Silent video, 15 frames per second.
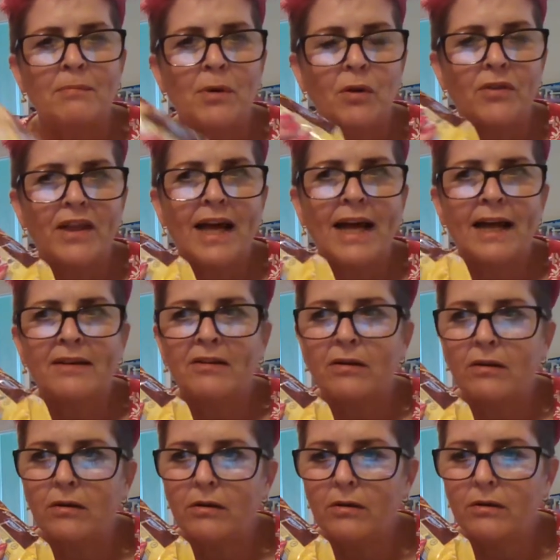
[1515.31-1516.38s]
But they had
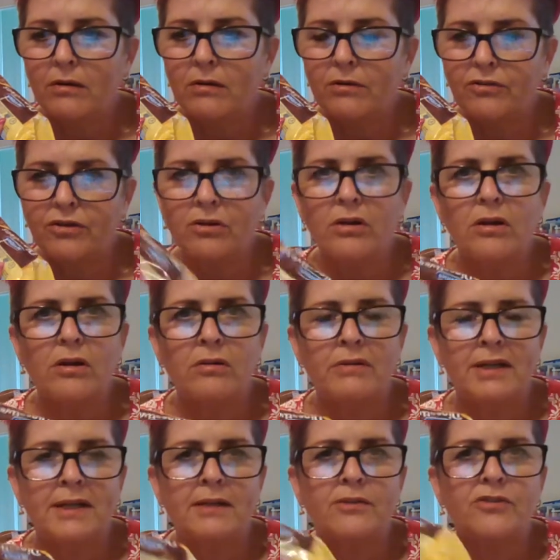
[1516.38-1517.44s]
chocolate
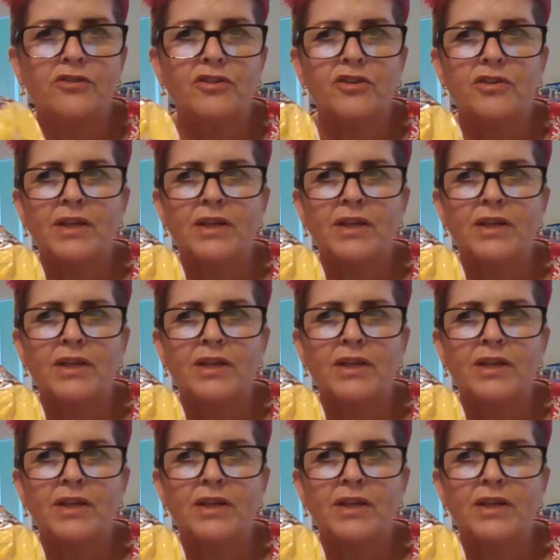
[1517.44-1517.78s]
orange.